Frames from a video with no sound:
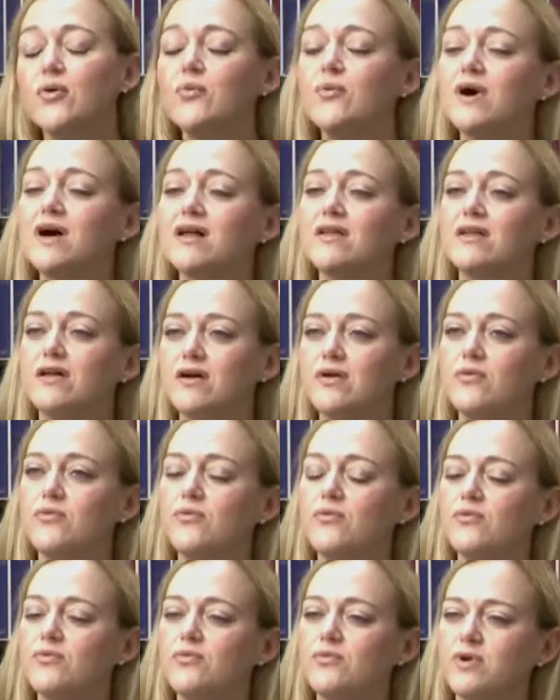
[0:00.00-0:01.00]
Well,
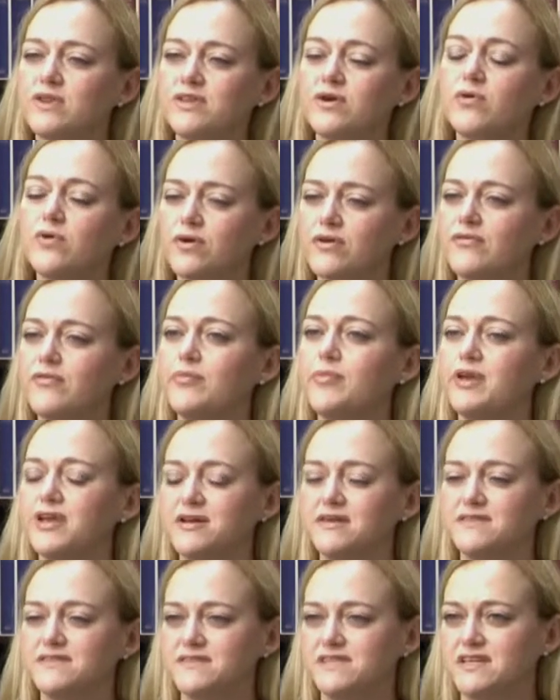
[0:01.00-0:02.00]
what the Court of
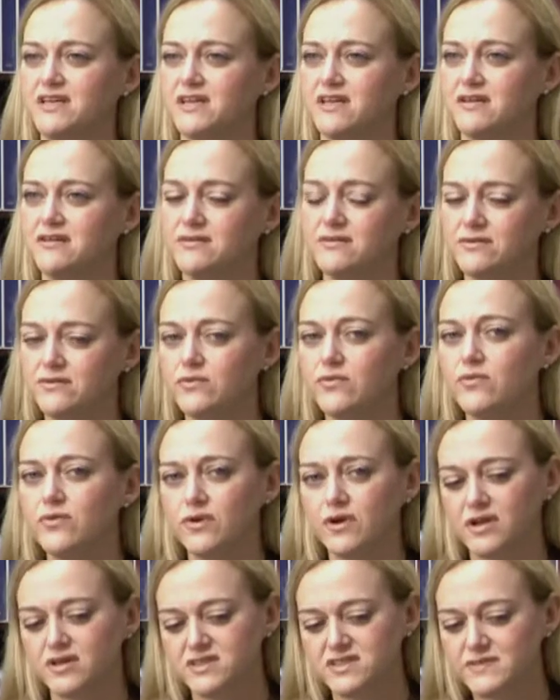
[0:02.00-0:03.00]
Appeals did,
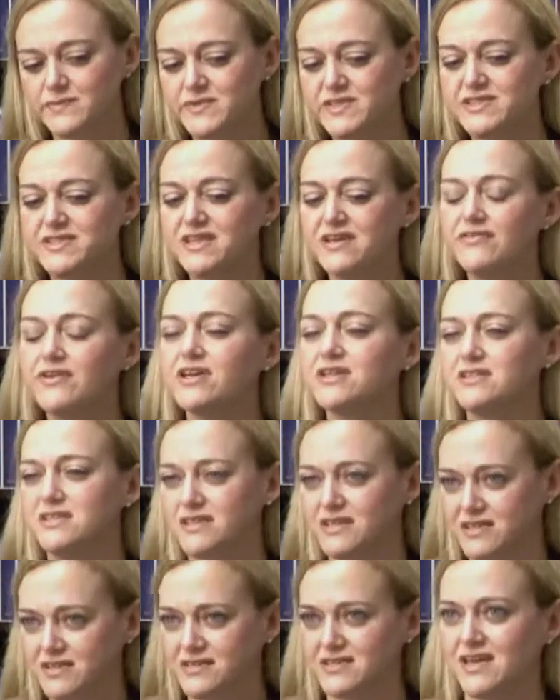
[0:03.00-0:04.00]
specific
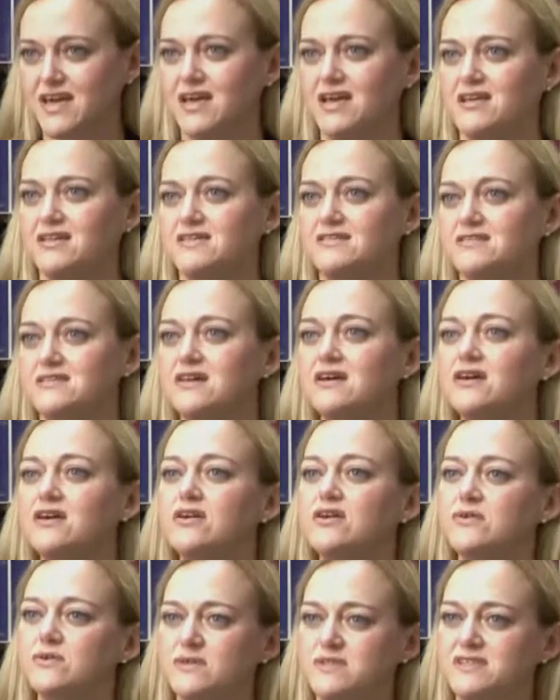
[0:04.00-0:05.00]
to this case,
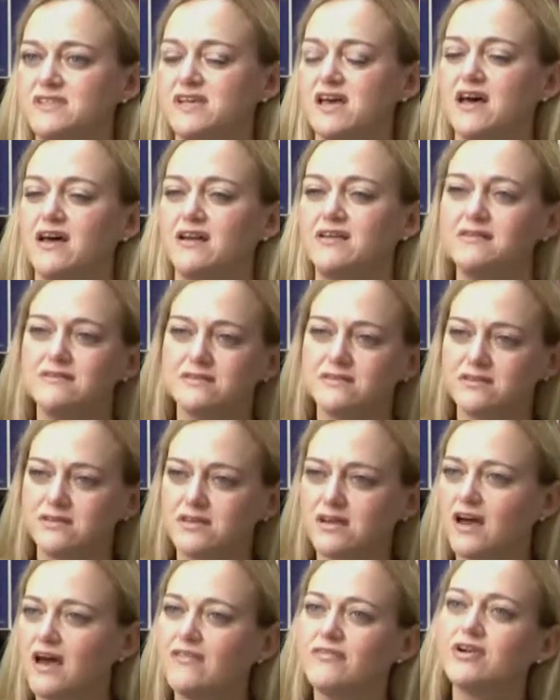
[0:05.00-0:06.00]
was said
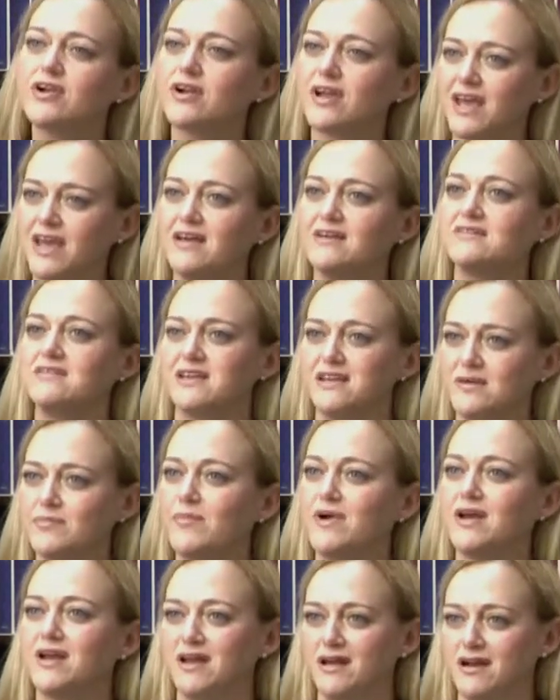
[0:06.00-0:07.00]
the governor can't
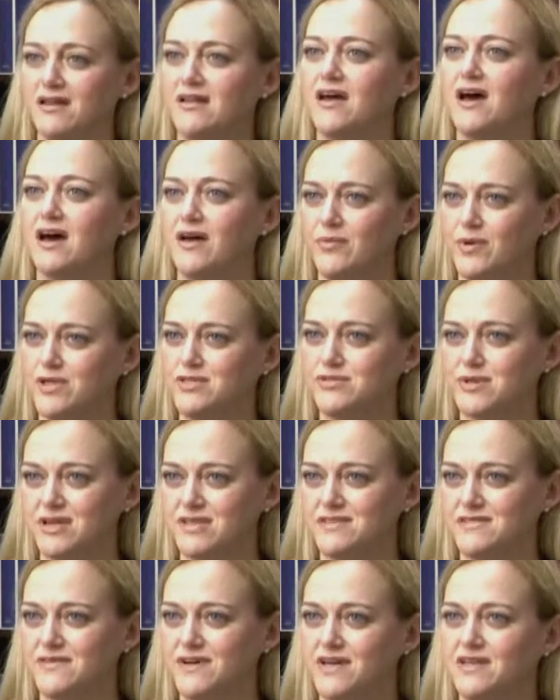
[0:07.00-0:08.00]
take money out of the Highway
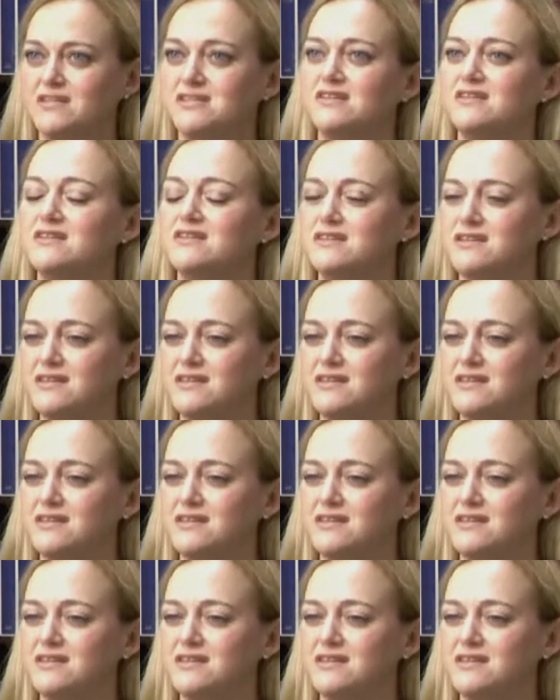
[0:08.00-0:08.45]
Trust Fund